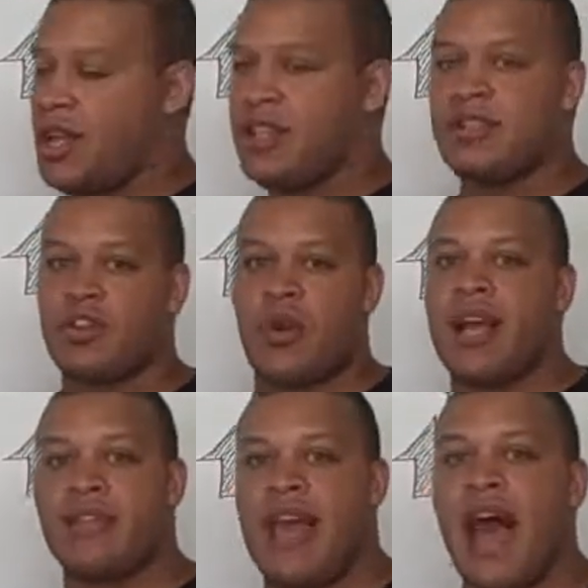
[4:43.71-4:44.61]
Now this is
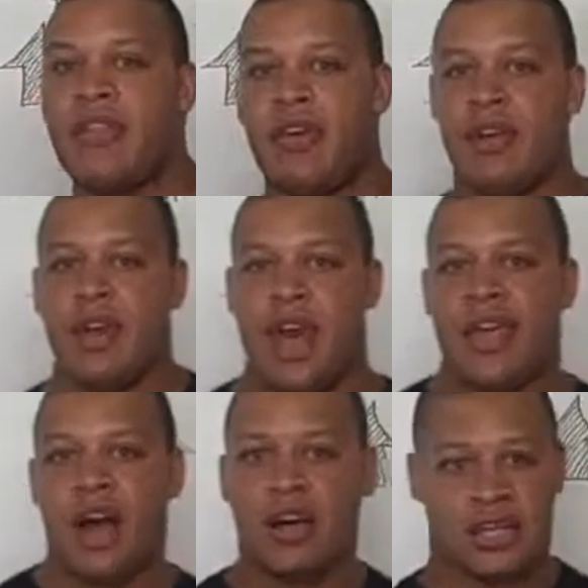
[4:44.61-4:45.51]
crazy. How the
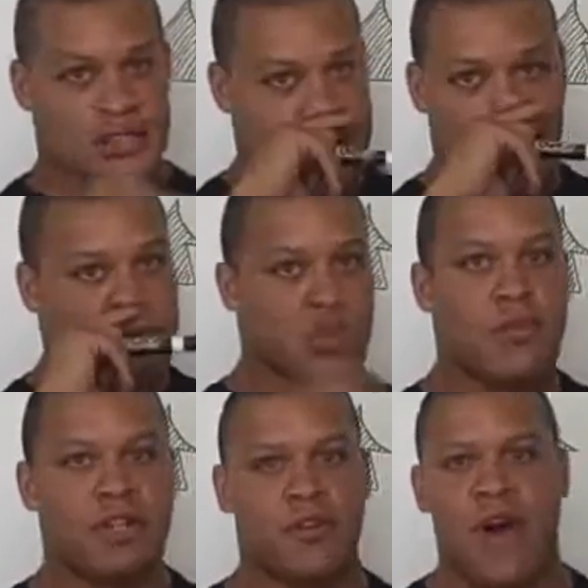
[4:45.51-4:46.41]
hell can a type
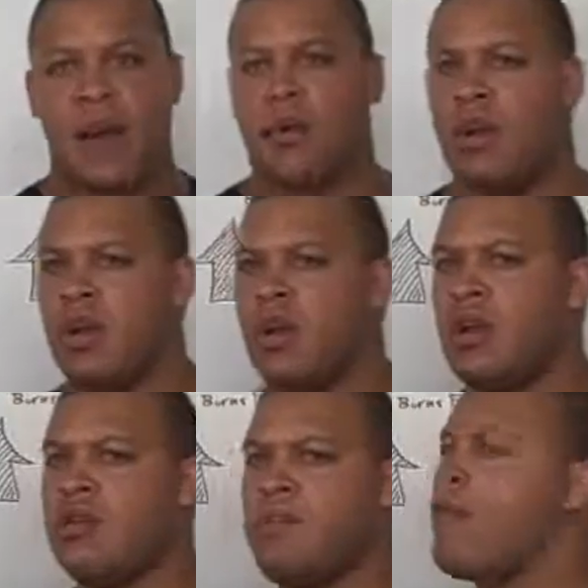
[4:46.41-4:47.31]
2 muscle fiber
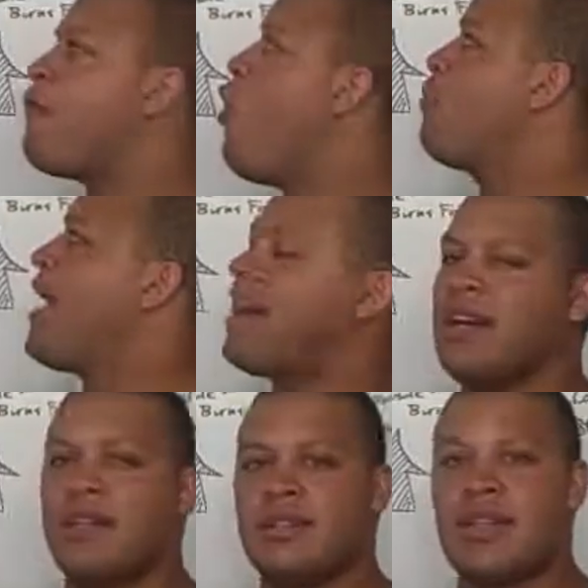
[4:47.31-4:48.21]
perform like
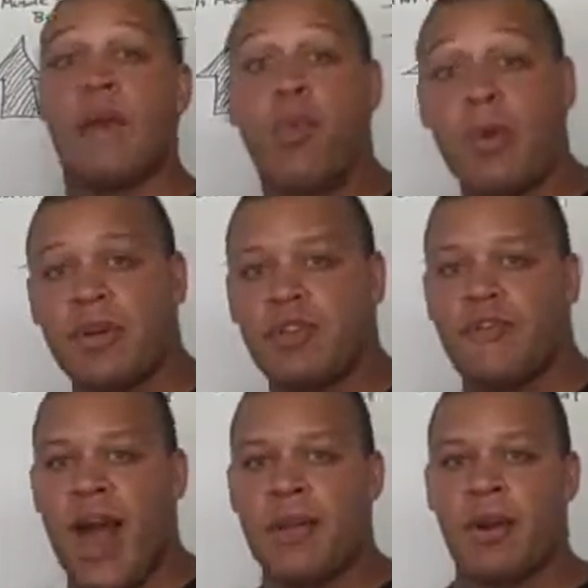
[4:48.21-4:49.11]
a type 1
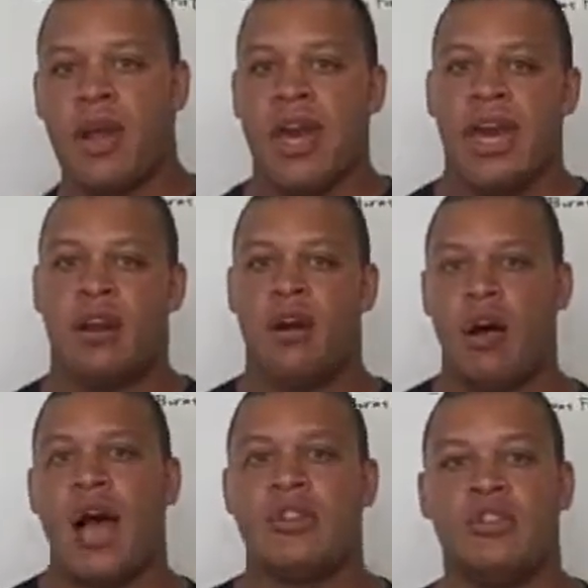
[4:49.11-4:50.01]
muscle fiber? It
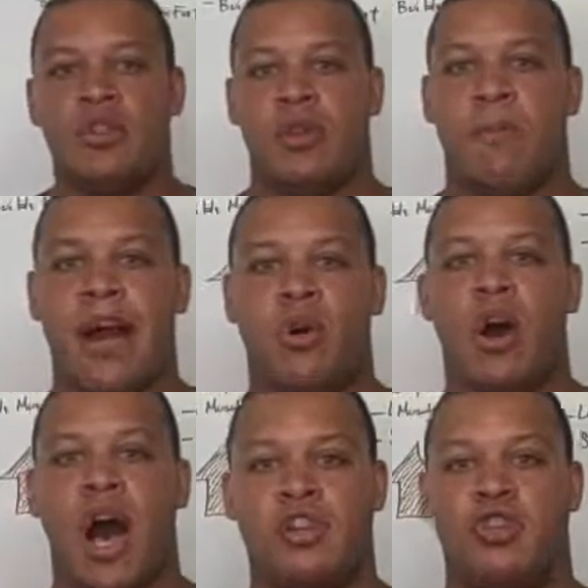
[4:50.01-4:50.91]
all has to do with the
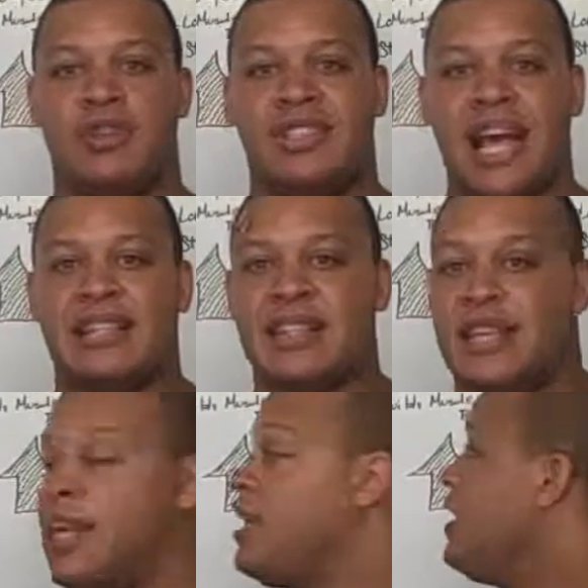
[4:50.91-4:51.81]
mitochondrial
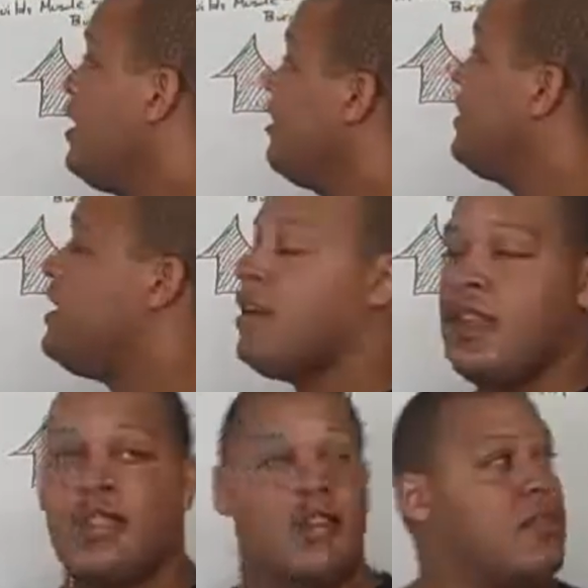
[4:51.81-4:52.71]
density. See,
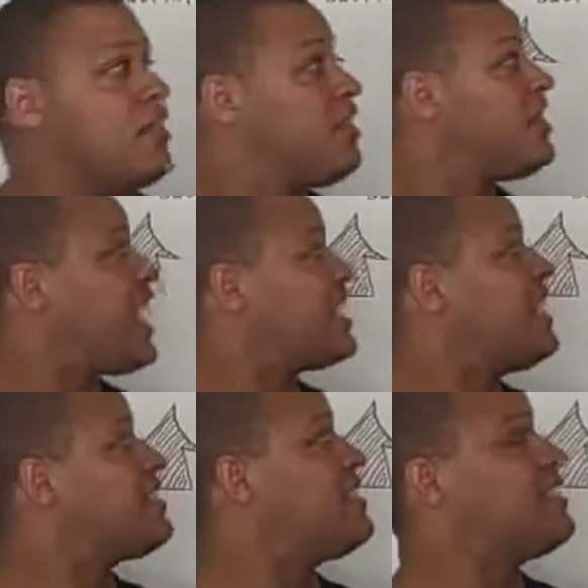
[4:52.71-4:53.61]
the
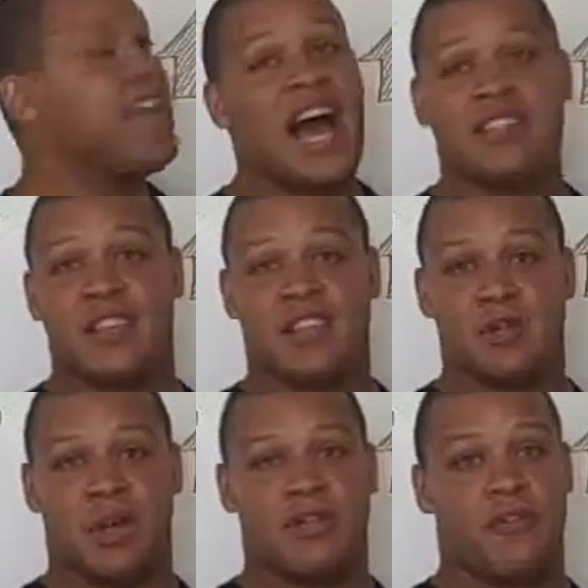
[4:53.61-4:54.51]
thickness and size of
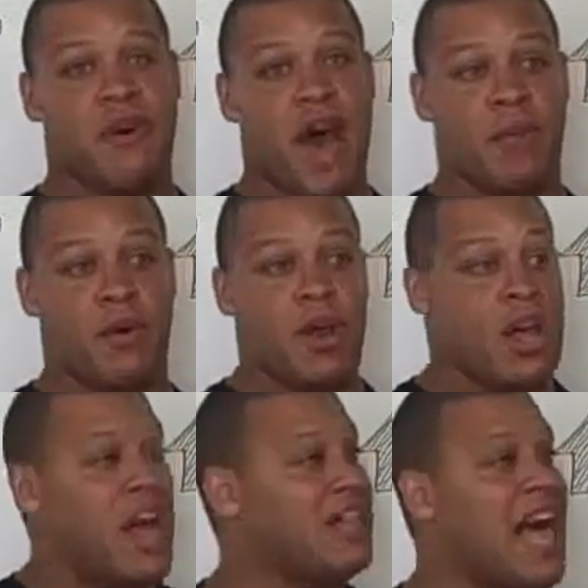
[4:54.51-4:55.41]
this muscle fiber
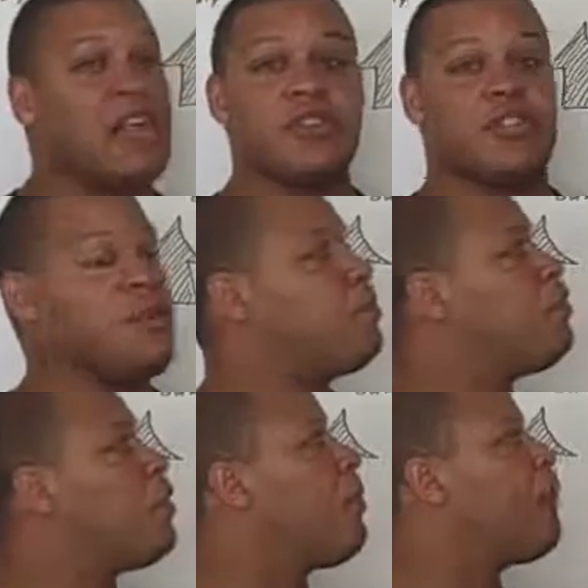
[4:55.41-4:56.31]
allows it
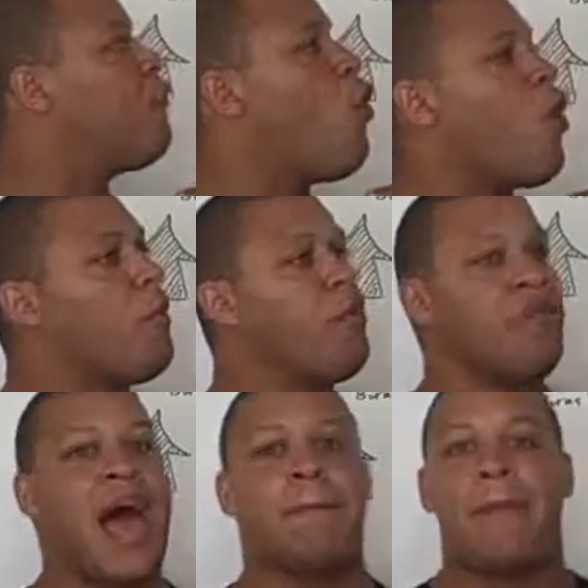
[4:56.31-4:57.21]
to perform
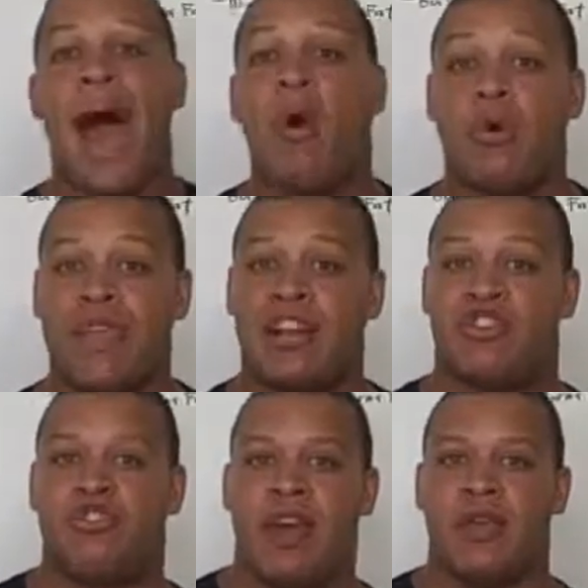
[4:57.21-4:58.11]
that power and
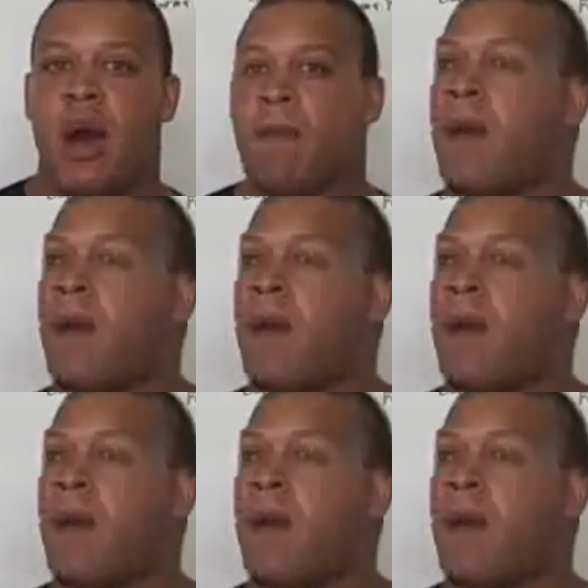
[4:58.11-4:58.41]
that strength.